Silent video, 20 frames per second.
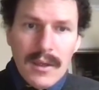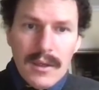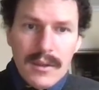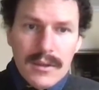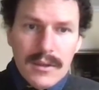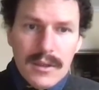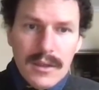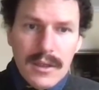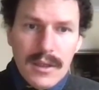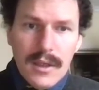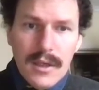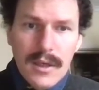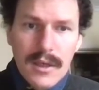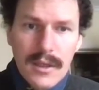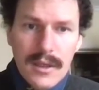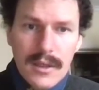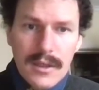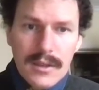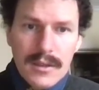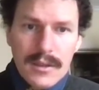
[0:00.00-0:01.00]
She
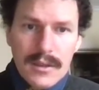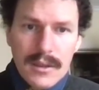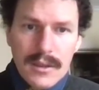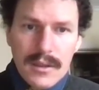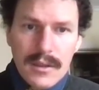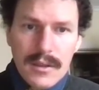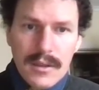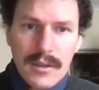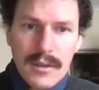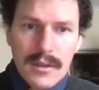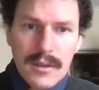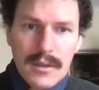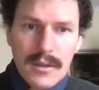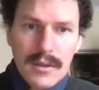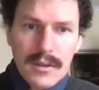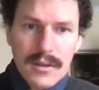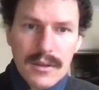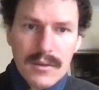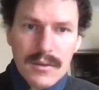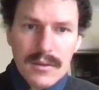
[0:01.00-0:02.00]
said
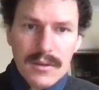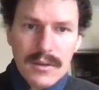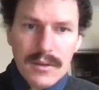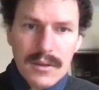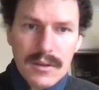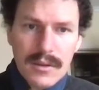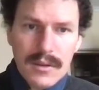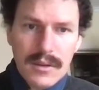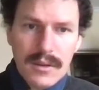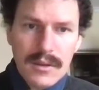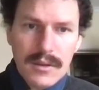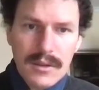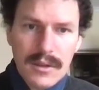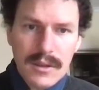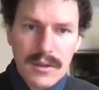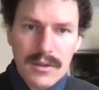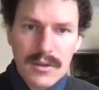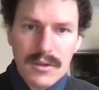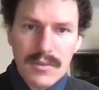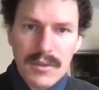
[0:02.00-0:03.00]
she
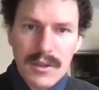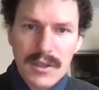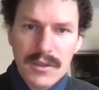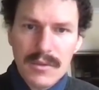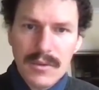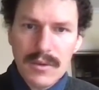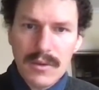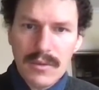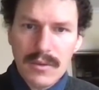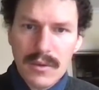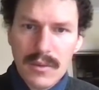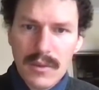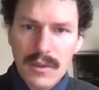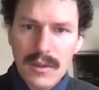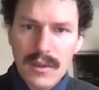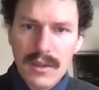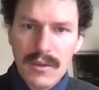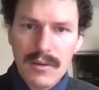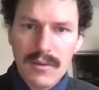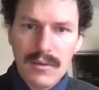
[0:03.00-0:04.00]
was pleased with what we'd
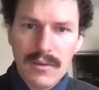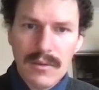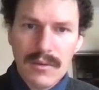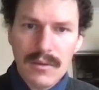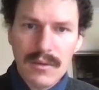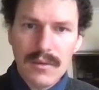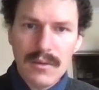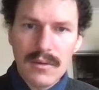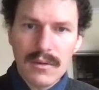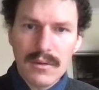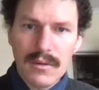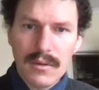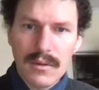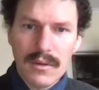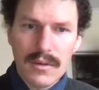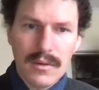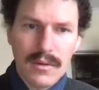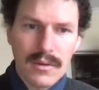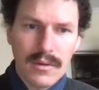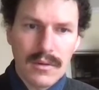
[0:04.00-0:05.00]
done on her
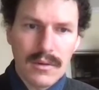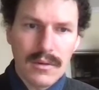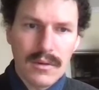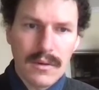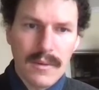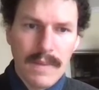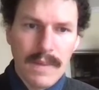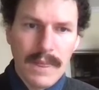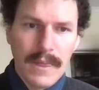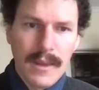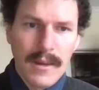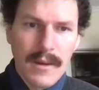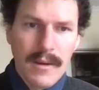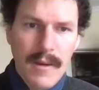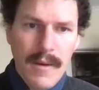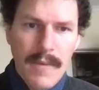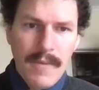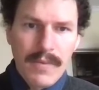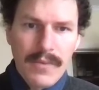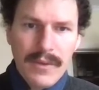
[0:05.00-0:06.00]
third lawn.
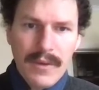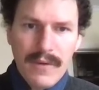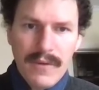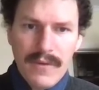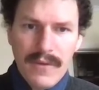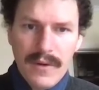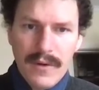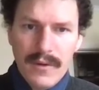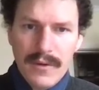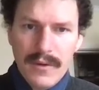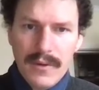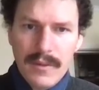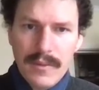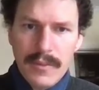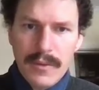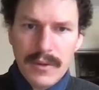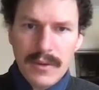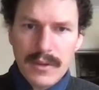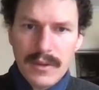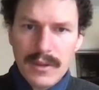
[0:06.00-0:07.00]
Food,
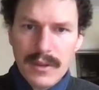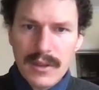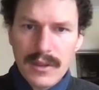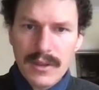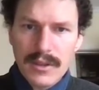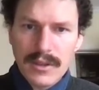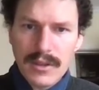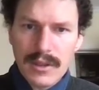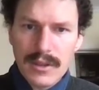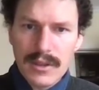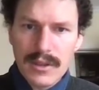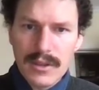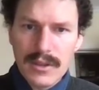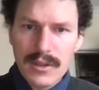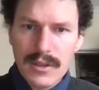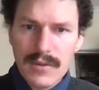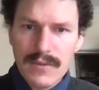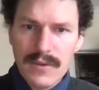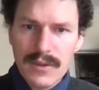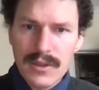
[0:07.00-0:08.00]
put on dinner, sausages
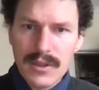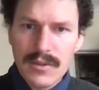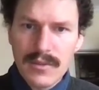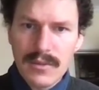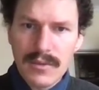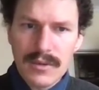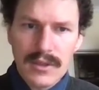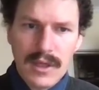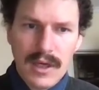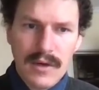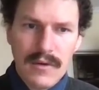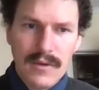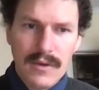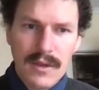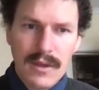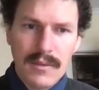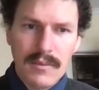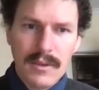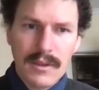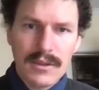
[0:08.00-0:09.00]
and vegetables, curry
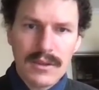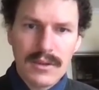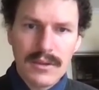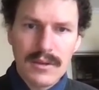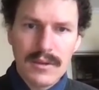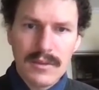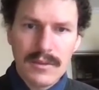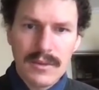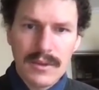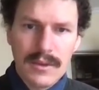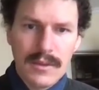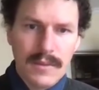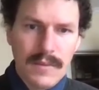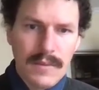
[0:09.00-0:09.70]
and mixed herbs.